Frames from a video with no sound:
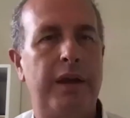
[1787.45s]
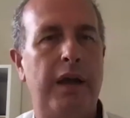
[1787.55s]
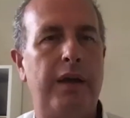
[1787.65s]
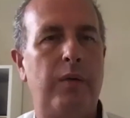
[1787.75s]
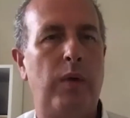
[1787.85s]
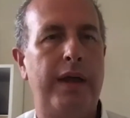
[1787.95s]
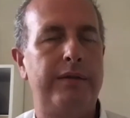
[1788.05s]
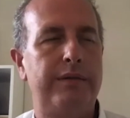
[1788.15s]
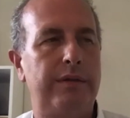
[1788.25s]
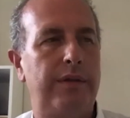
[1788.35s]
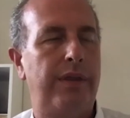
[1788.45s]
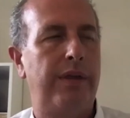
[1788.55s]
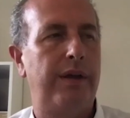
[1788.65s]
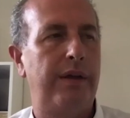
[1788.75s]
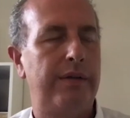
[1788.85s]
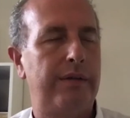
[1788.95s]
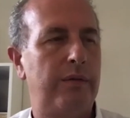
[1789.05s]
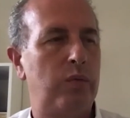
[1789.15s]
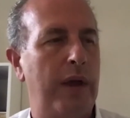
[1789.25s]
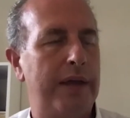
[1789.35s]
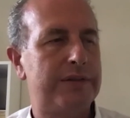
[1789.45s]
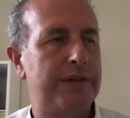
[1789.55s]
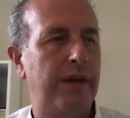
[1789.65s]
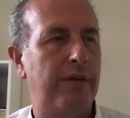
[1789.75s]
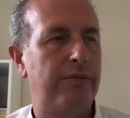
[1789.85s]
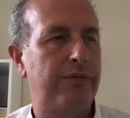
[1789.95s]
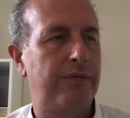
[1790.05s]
when the rest of